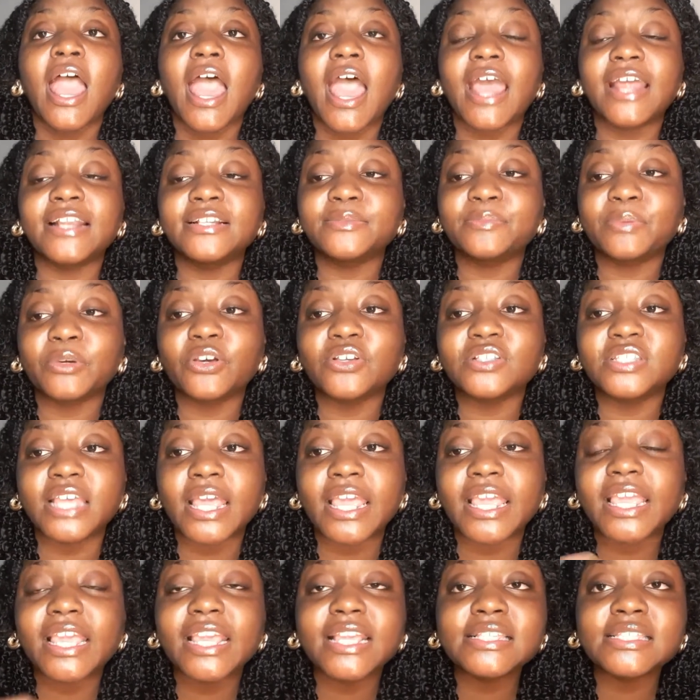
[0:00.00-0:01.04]
and because
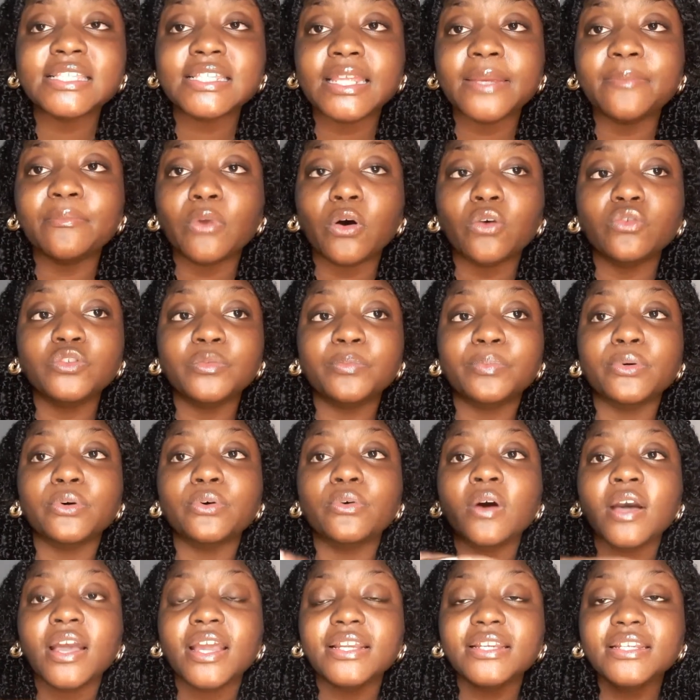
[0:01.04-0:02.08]
they're easily
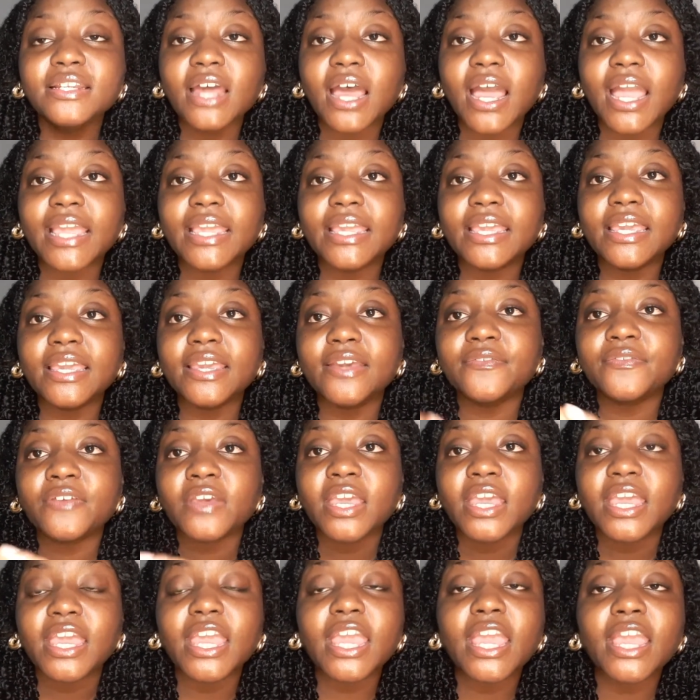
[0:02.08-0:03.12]
moldable naive
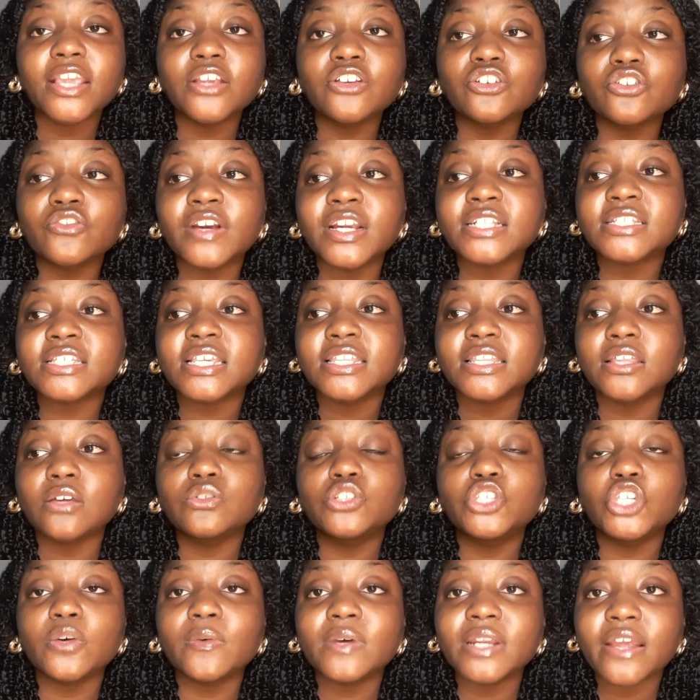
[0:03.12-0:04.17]
ignorant they'll
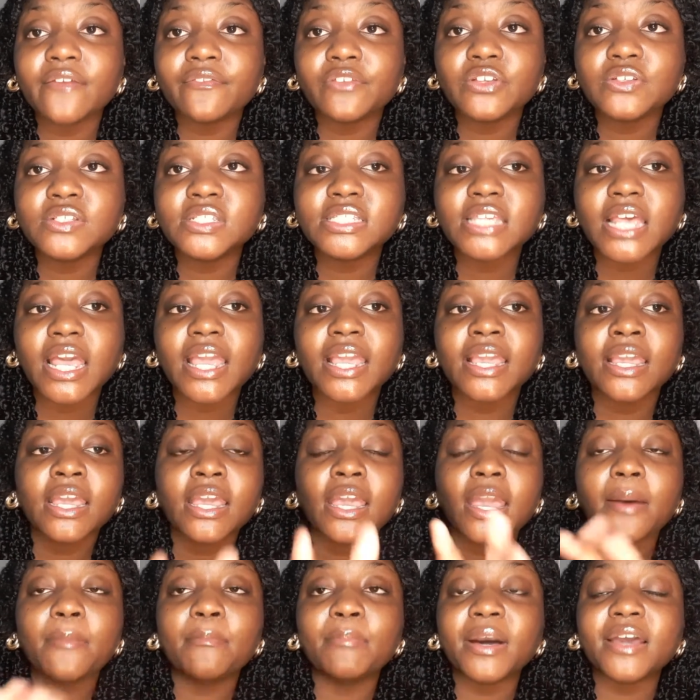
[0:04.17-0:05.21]
do whatever you say
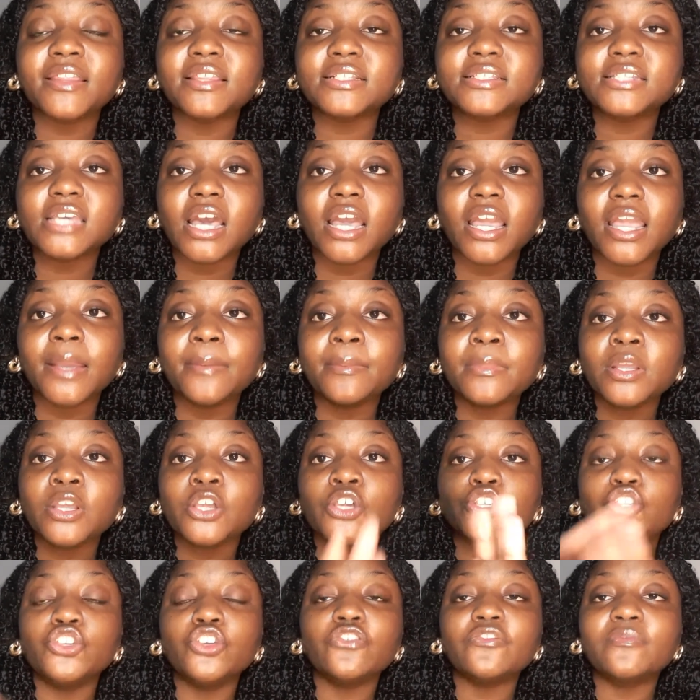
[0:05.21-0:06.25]
and by the time
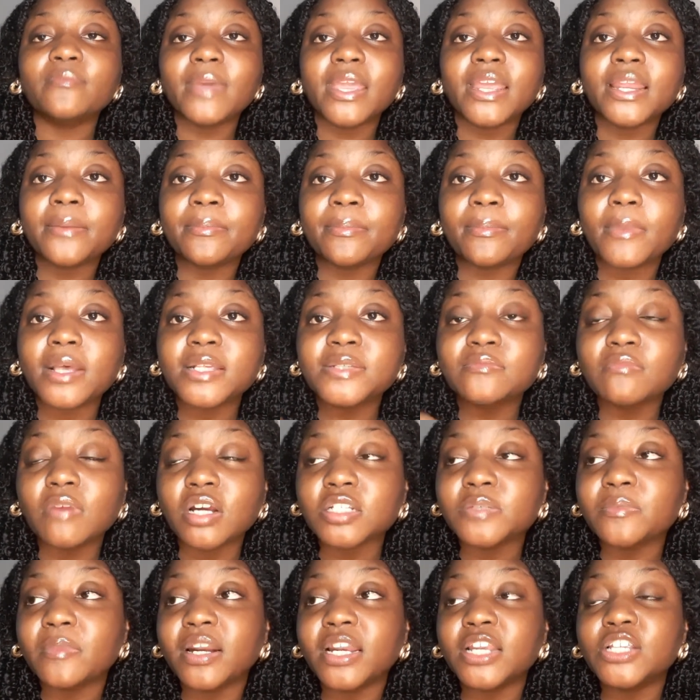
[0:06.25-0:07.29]
you've made as
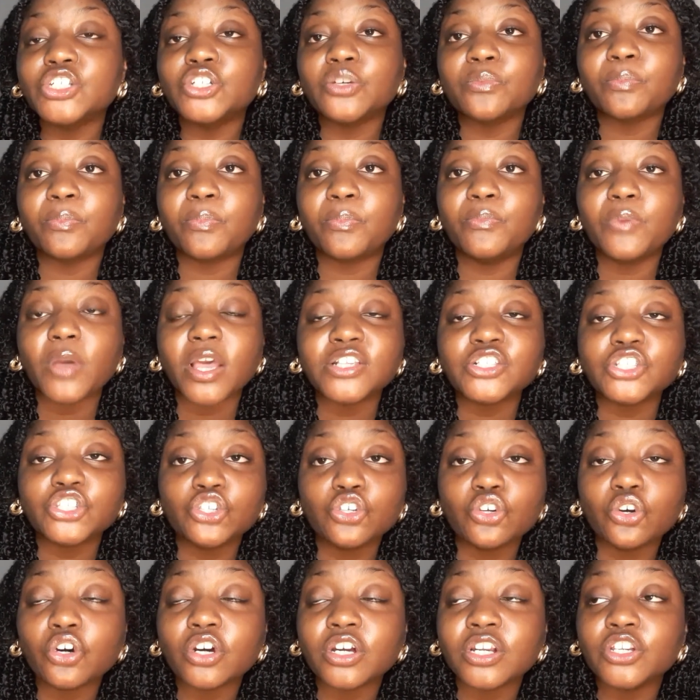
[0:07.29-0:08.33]
much money as you as
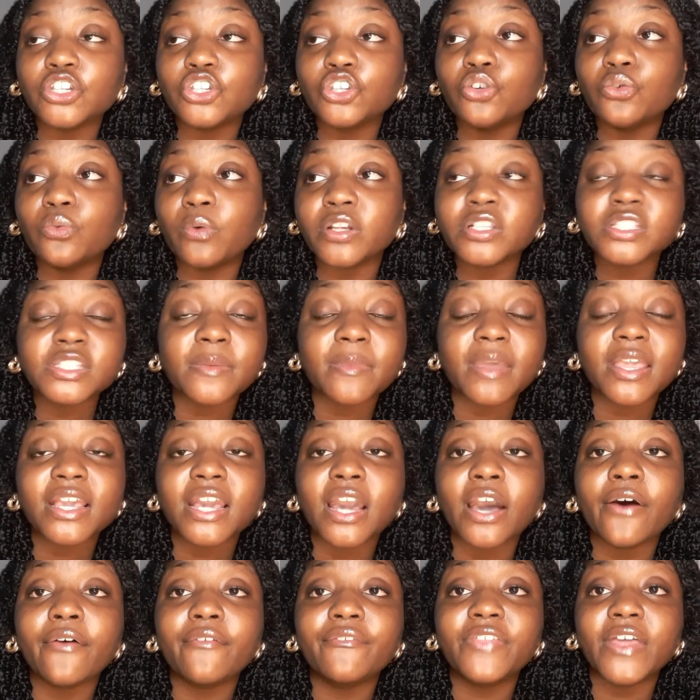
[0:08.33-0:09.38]
you're going you want to make
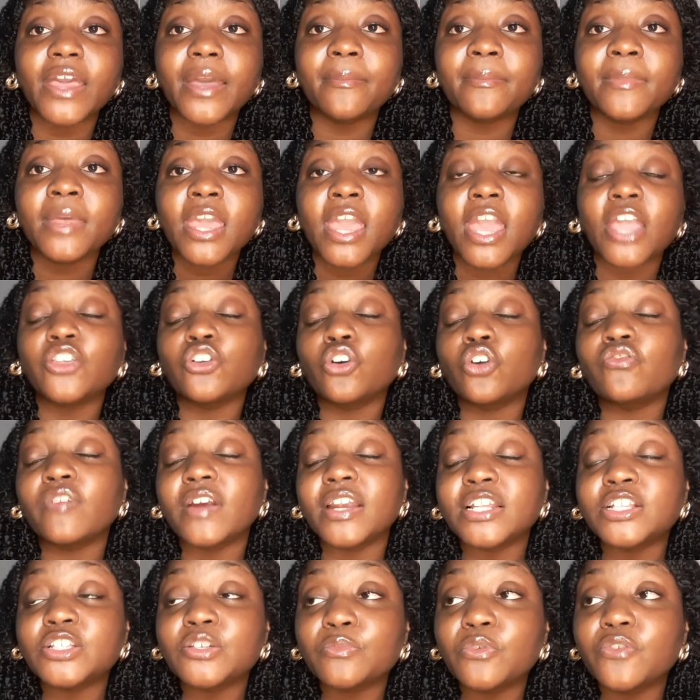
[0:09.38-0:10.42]
out of them and you're
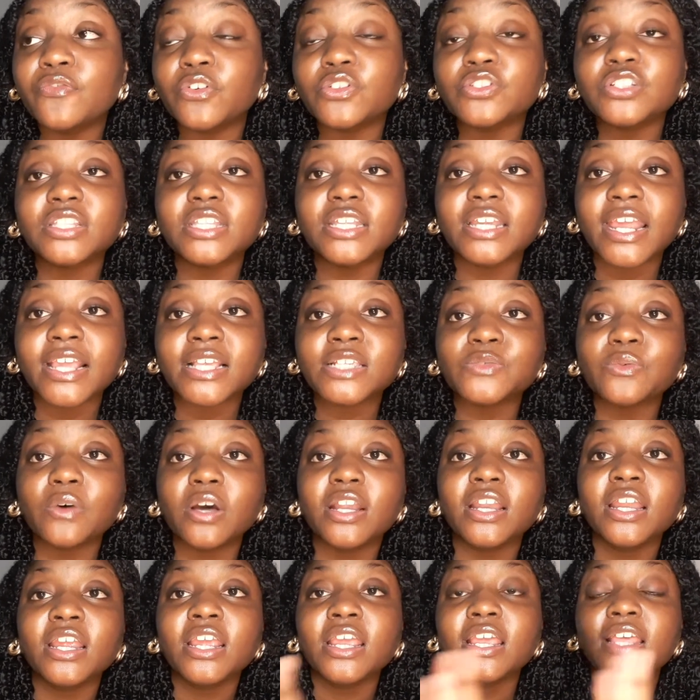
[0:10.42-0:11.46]
ready to move on to the next
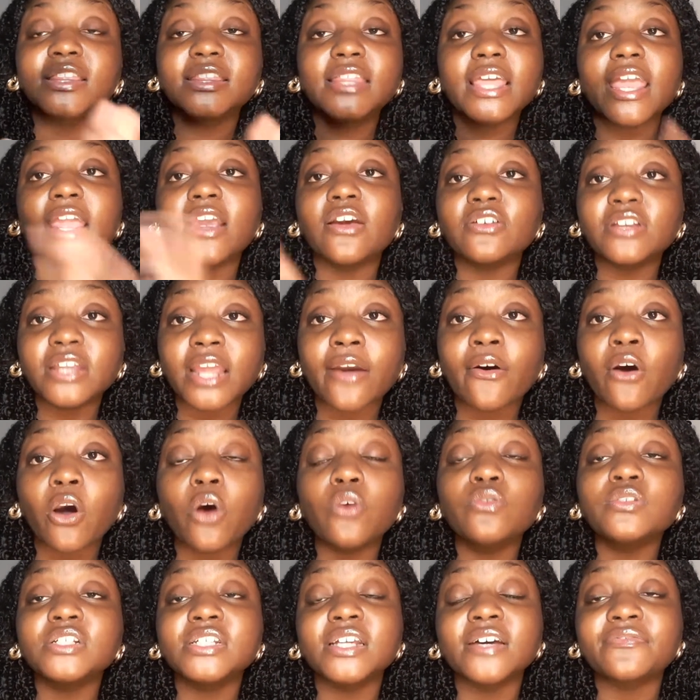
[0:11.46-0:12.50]
one they're now
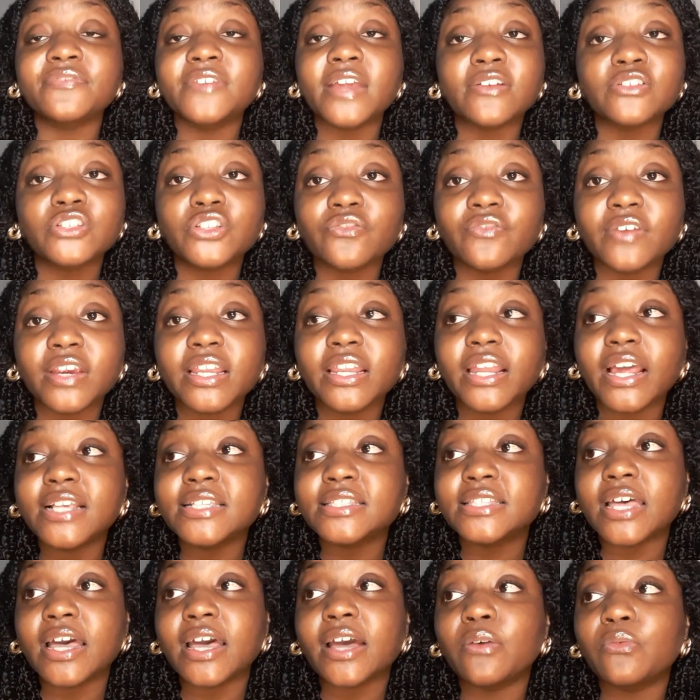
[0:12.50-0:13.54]
old enough now to realize
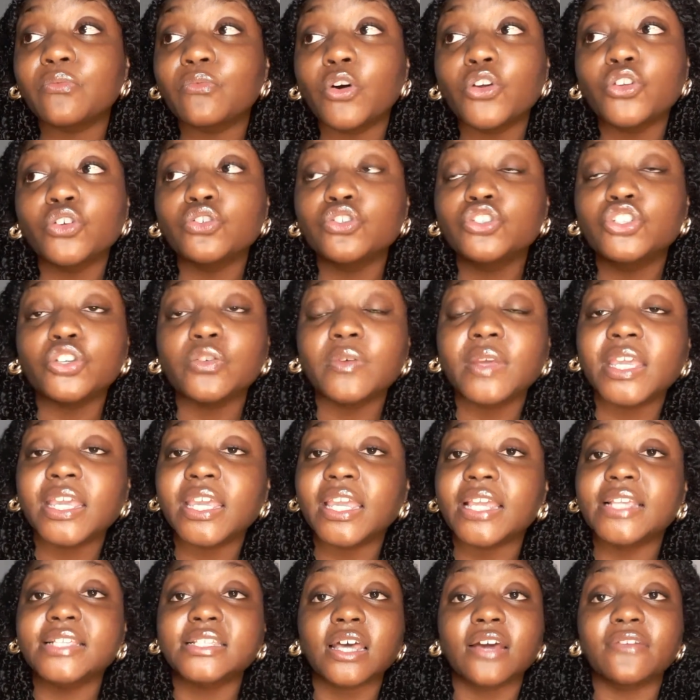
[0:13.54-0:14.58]
that what you're doing
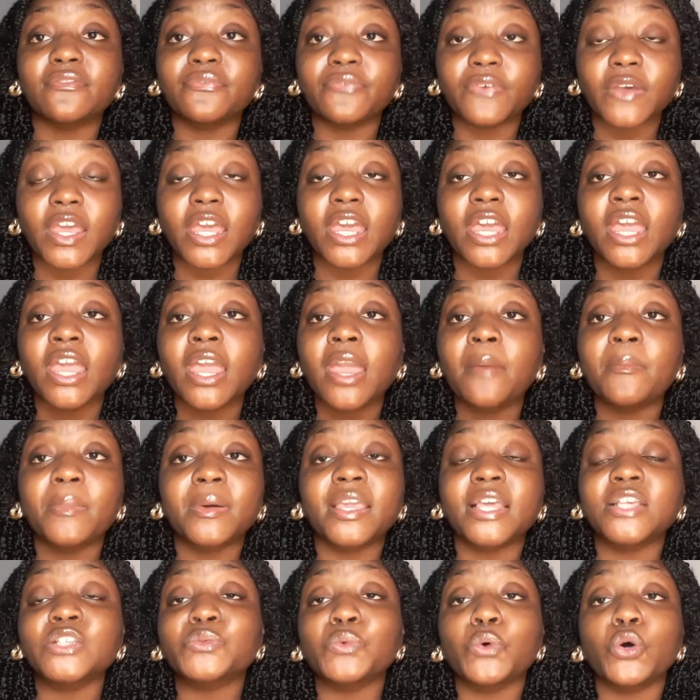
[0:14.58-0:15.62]
is unfair but
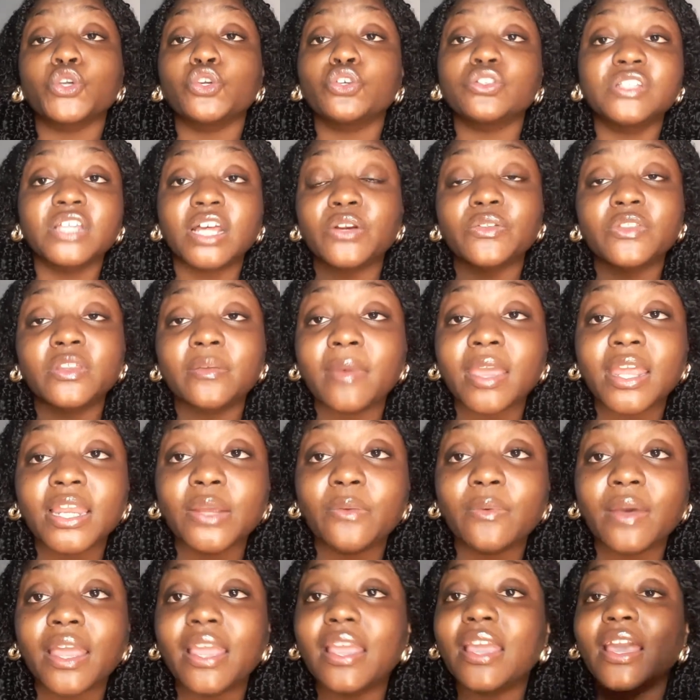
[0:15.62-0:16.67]
guess what you're done with them
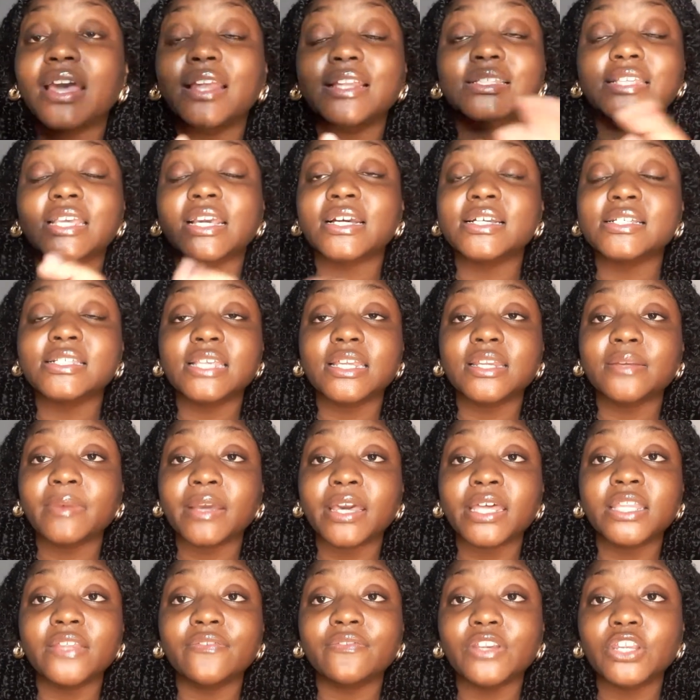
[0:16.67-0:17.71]
anyway and it's like i said in my
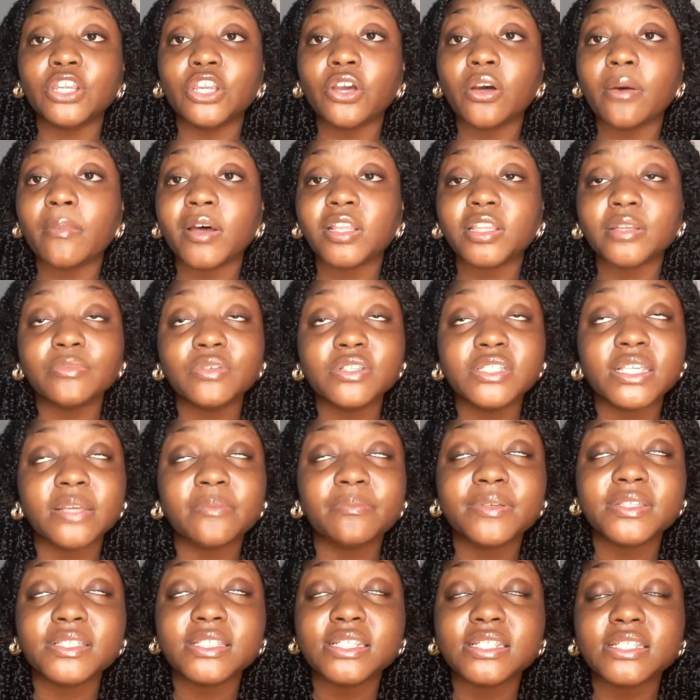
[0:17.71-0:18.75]
other video about the music
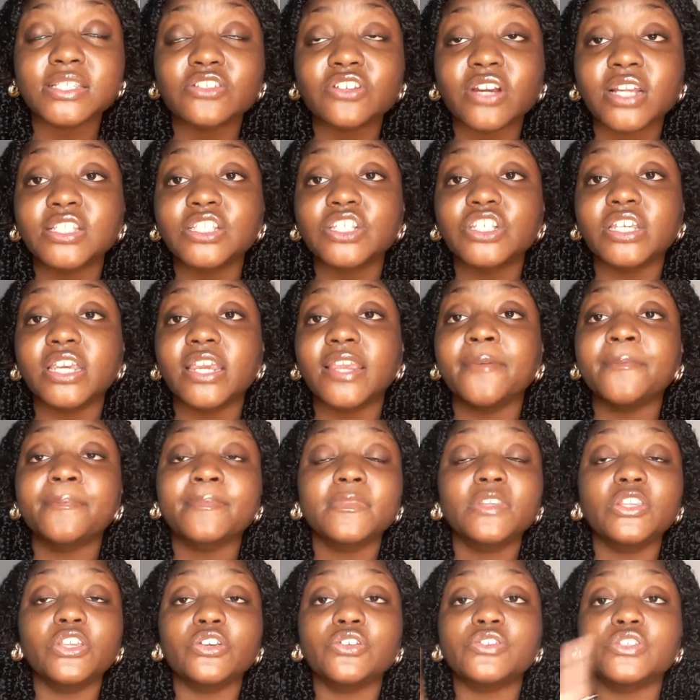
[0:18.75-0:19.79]
business strategy
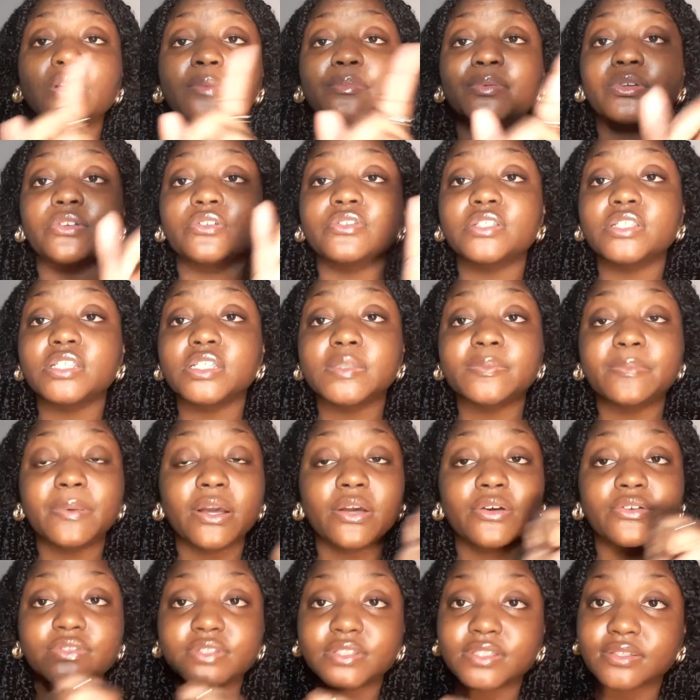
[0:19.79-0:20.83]
use abuse
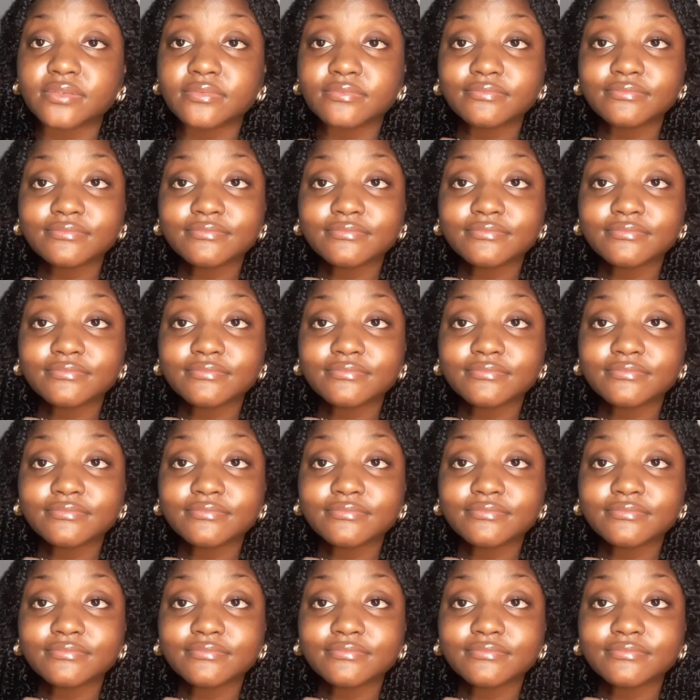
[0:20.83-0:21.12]
dispose